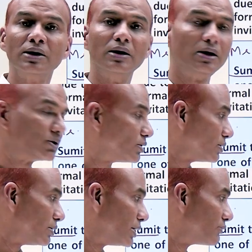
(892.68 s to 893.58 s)

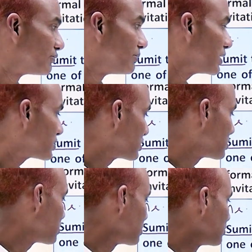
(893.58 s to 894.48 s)

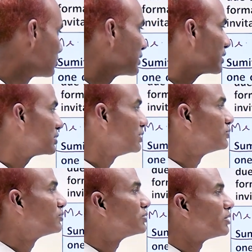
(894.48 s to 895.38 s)
information to you, that
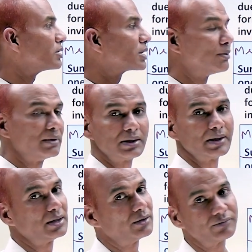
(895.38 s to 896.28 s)
you don't commit
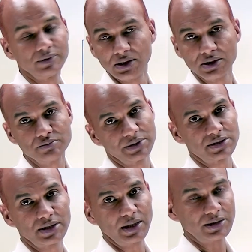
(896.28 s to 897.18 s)
any of these
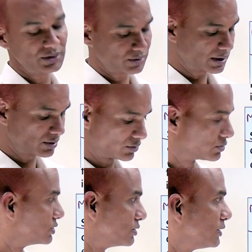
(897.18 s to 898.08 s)
mistakes. You can
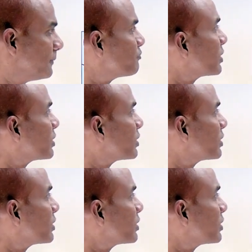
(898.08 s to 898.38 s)
lose your